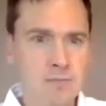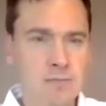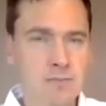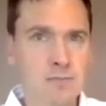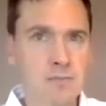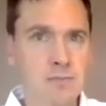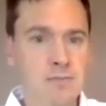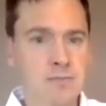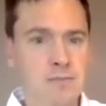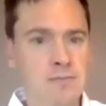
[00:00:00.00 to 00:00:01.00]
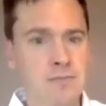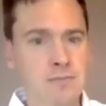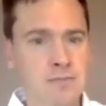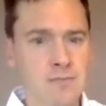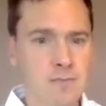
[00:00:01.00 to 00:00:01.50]

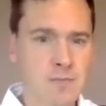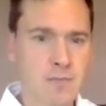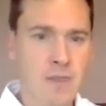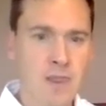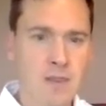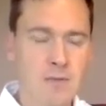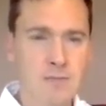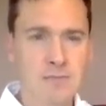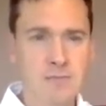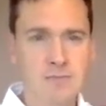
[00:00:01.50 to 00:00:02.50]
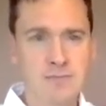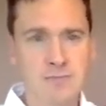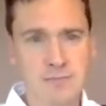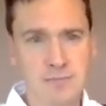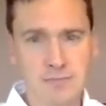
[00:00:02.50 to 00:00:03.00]

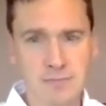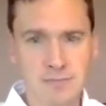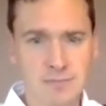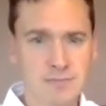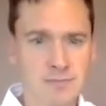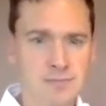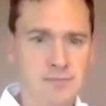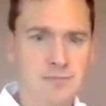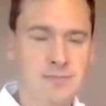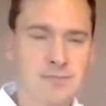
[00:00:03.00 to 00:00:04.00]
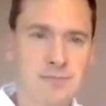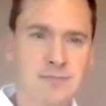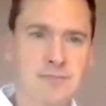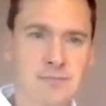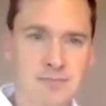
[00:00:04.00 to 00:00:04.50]

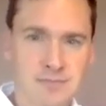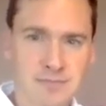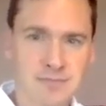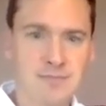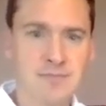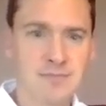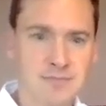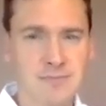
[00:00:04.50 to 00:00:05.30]
[no speech]